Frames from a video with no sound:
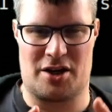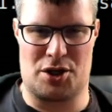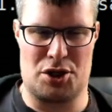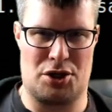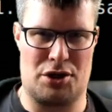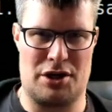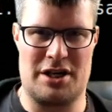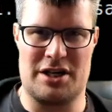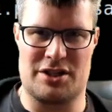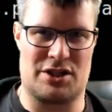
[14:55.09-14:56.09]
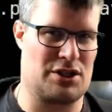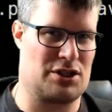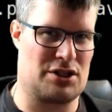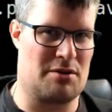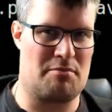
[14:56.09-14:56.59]
good
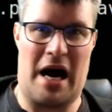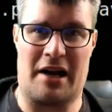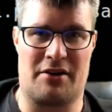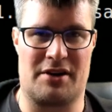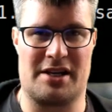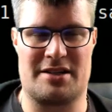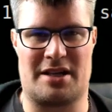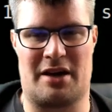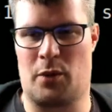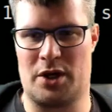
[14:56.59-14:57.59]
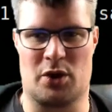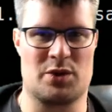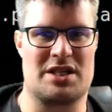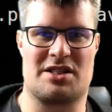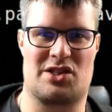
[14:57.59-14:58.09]
system binaries and we
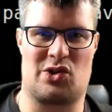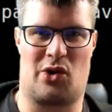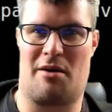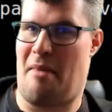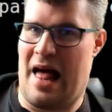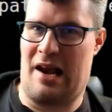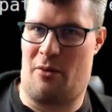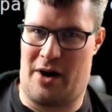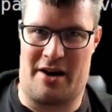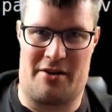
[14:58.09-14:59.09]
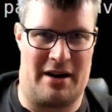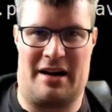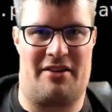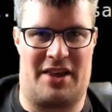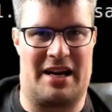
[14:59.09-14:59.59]
don't install malware or
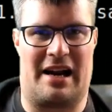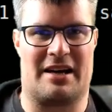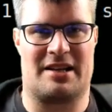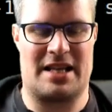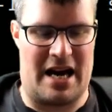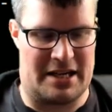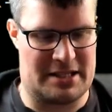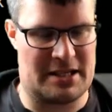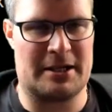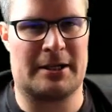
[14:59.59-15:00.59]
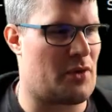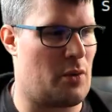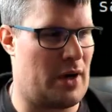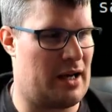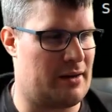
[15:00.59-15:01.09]
anything like that?
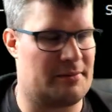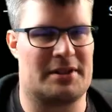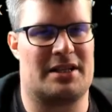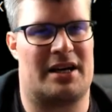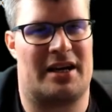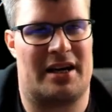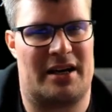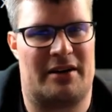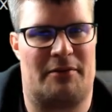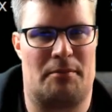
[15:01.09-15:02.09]
Well, the